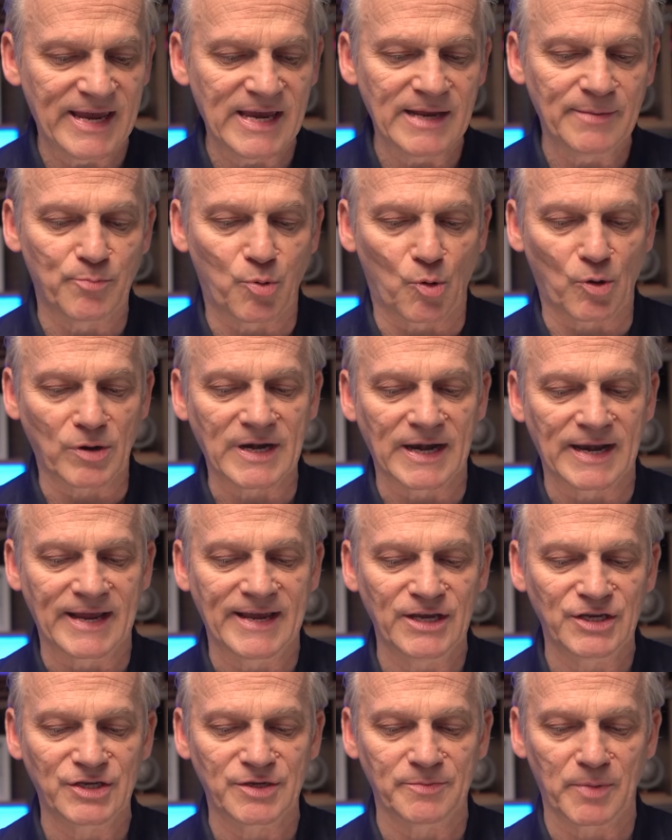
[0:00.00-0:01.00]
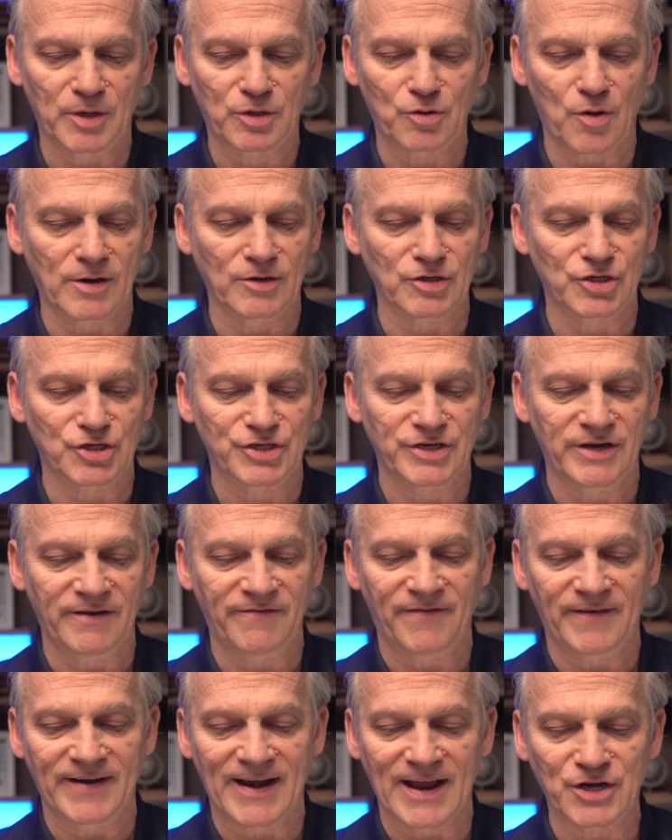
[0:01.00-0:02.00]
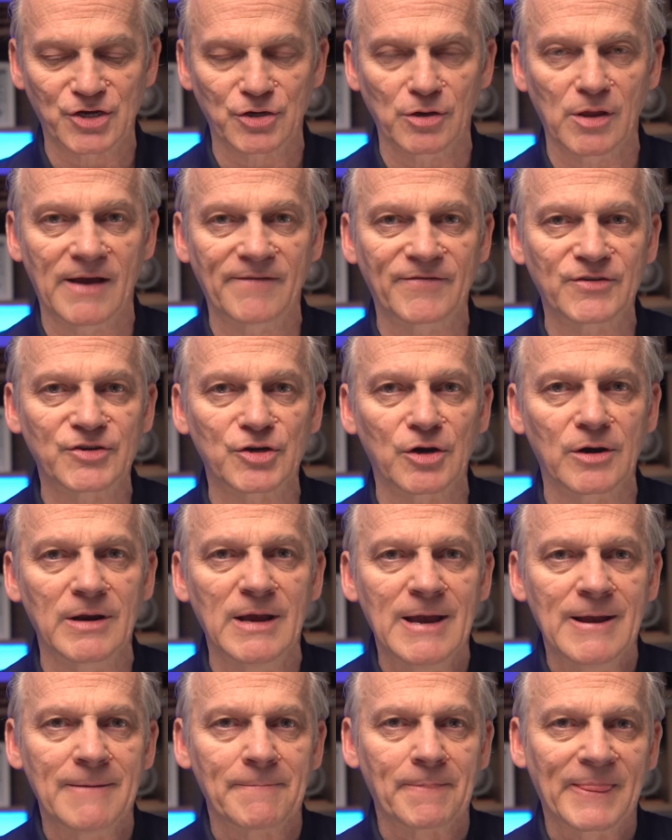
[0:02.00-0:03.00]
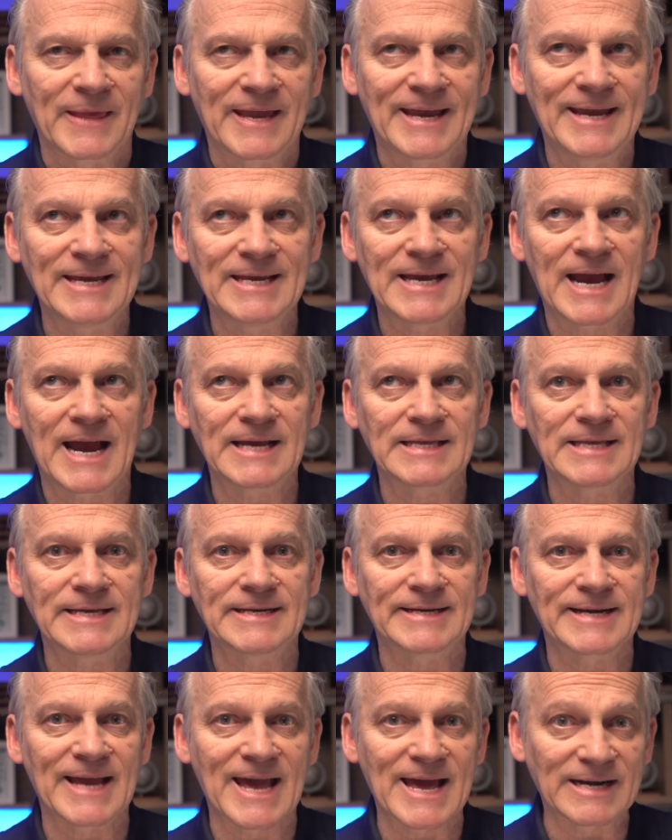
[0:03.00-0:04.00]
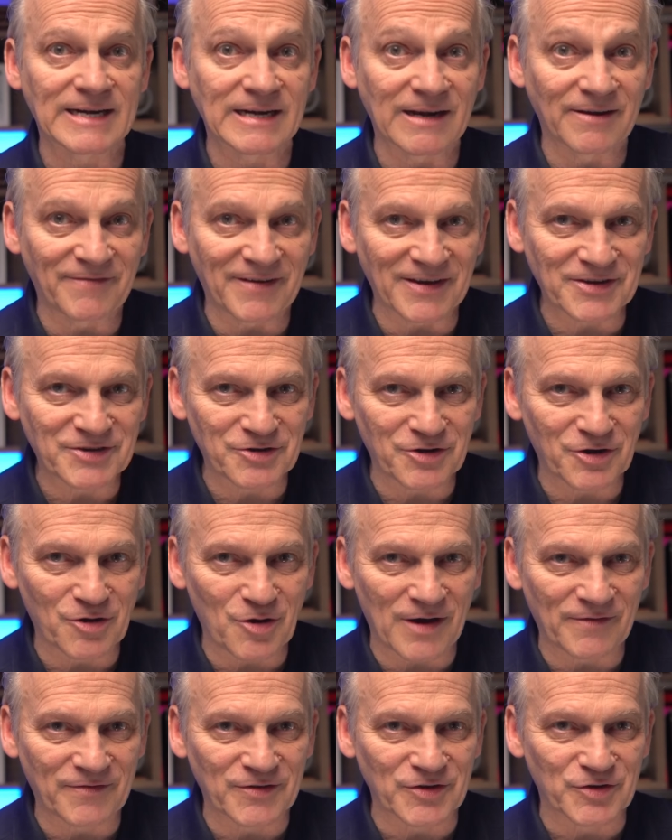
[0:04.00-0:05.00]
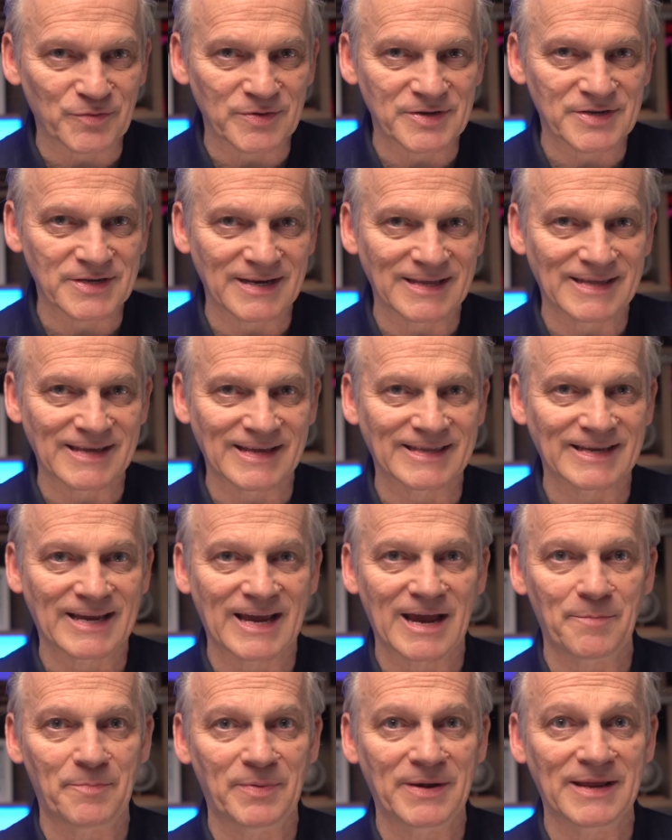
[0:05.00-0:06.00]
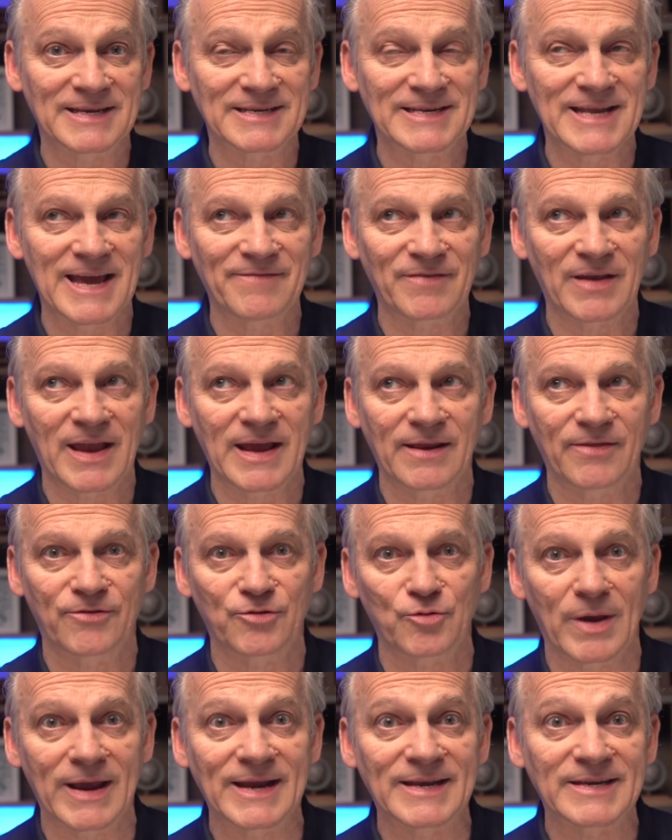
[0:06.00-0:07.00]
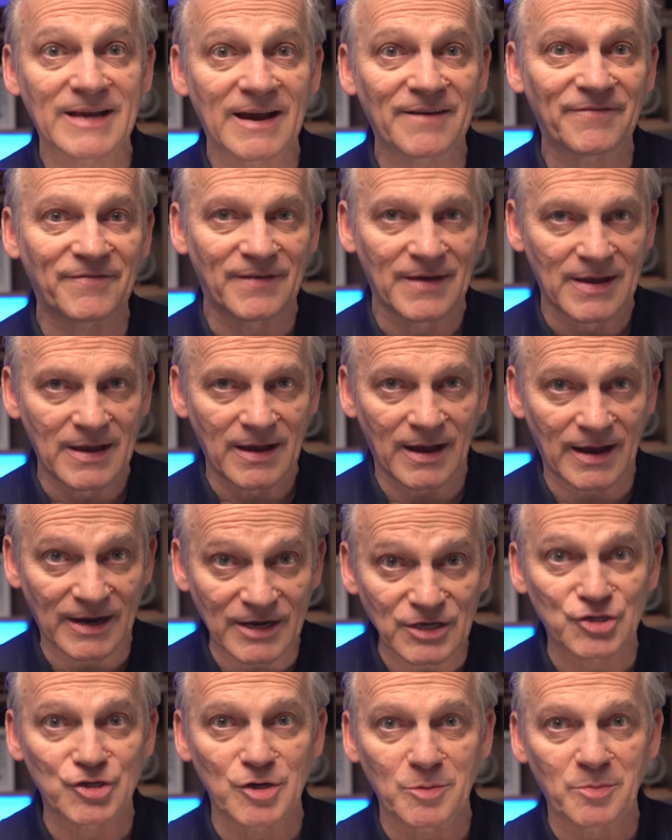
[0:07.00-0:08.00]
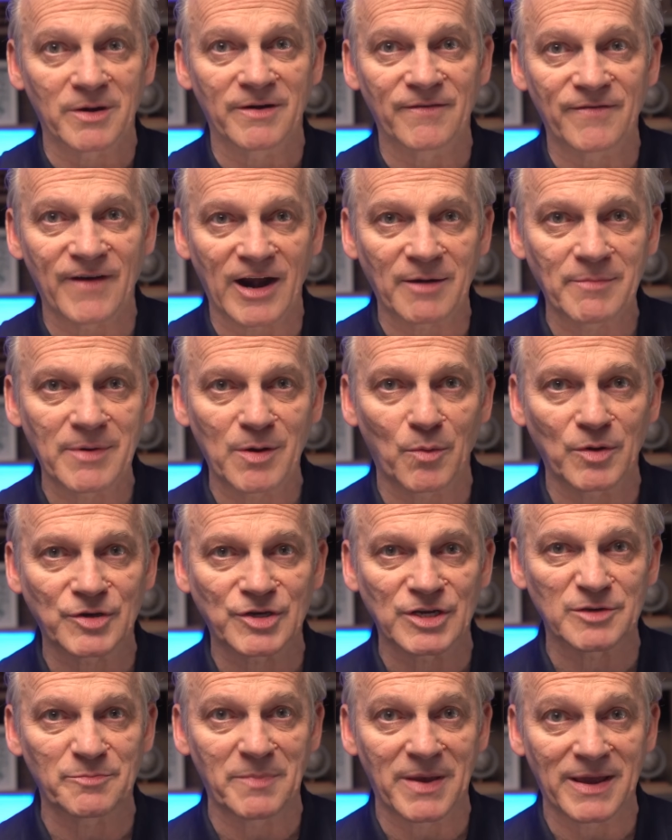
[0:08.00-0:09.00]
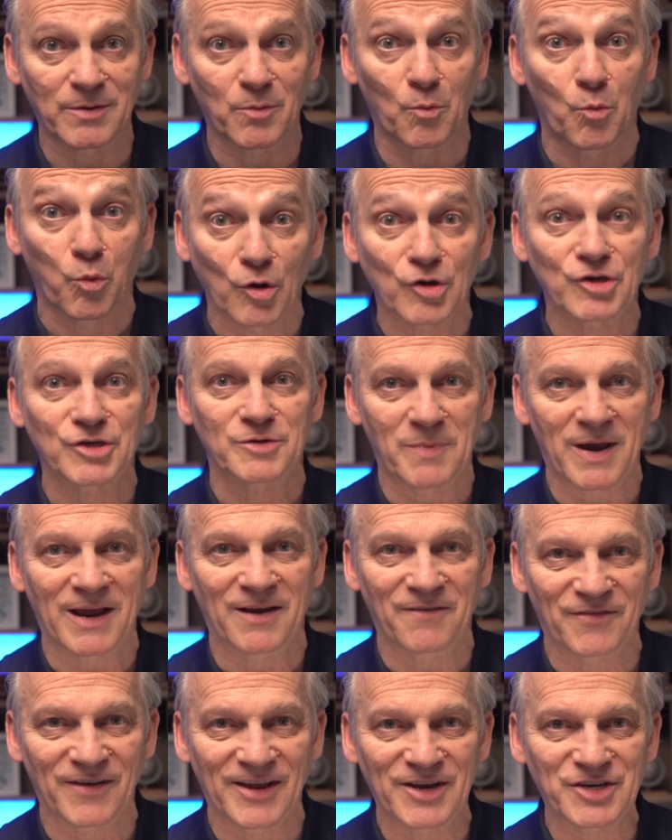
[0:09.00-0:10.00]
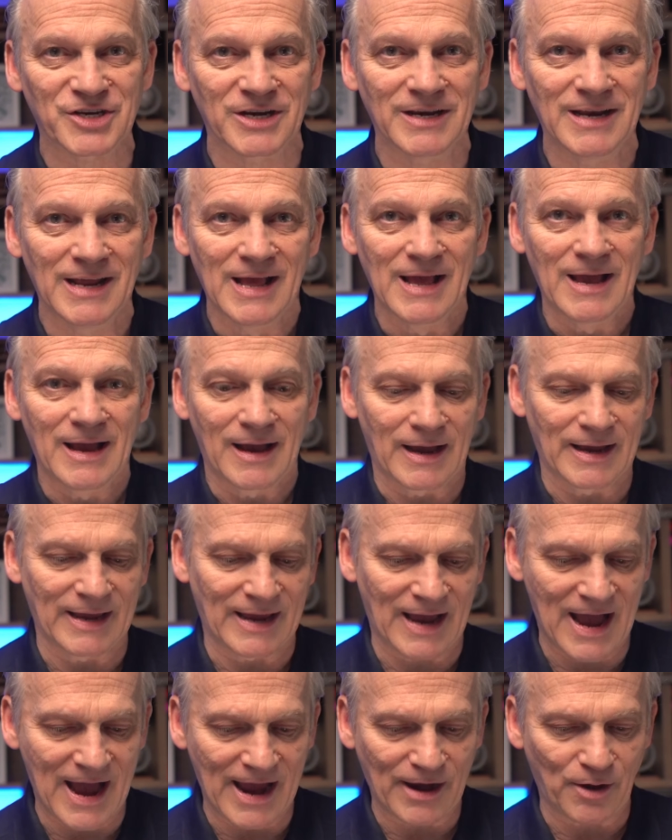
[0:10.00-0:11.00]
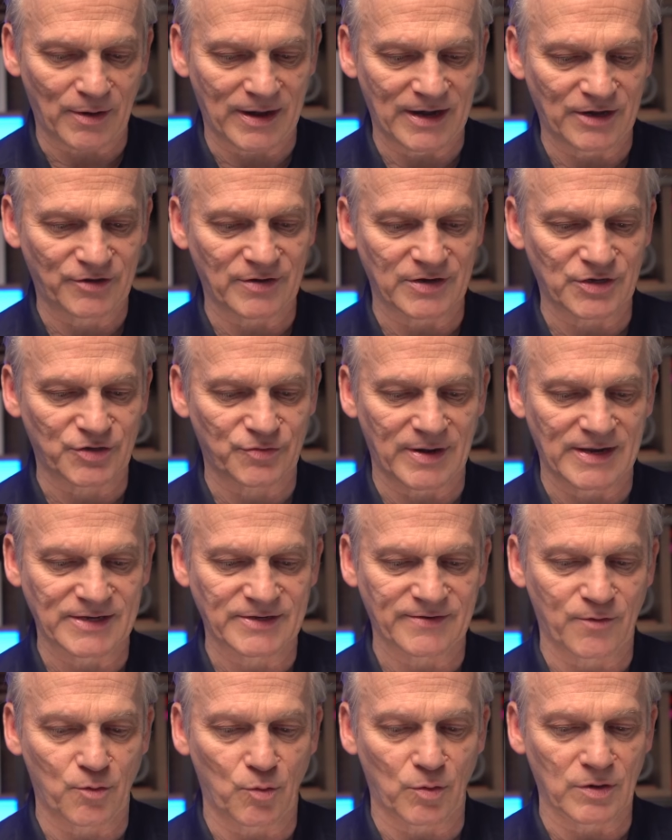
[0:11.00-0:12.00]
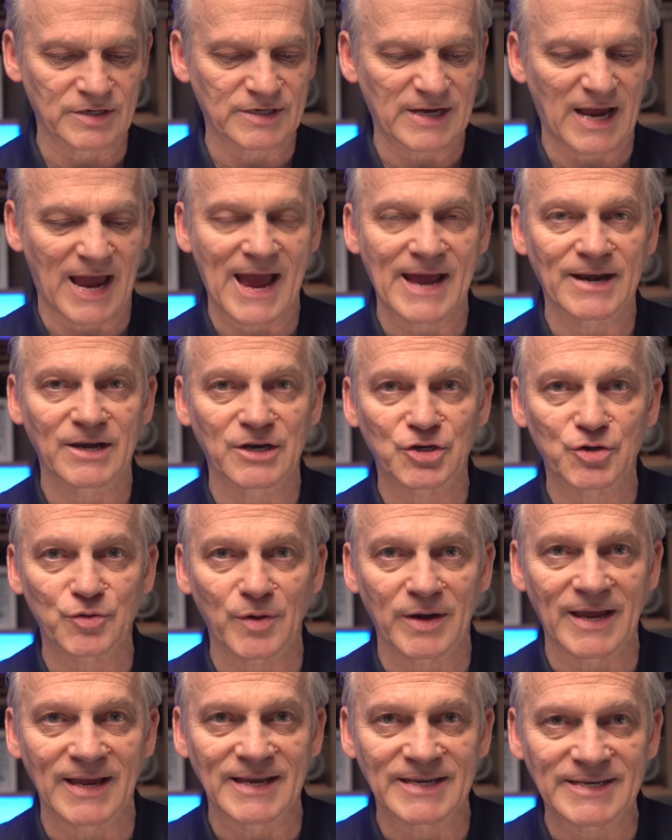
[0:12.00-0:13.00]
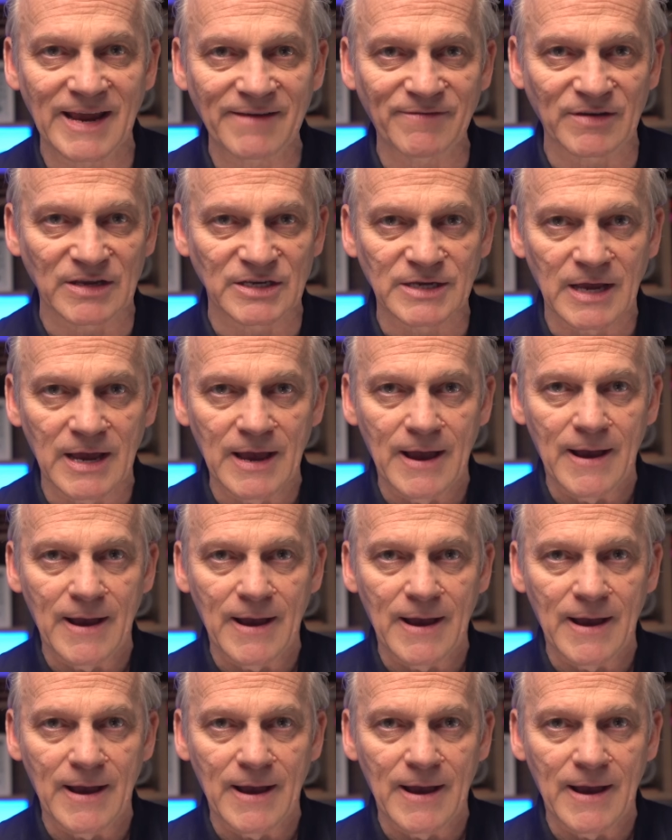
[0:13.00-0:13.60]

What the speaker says: Ian Borden, he's McDonald's chief financial officer. He highlighted at an investor conference recently that the company is navigating through a tough consumer environment, which has made worse by inflation, higher interest rates, of course, and shrinking savings.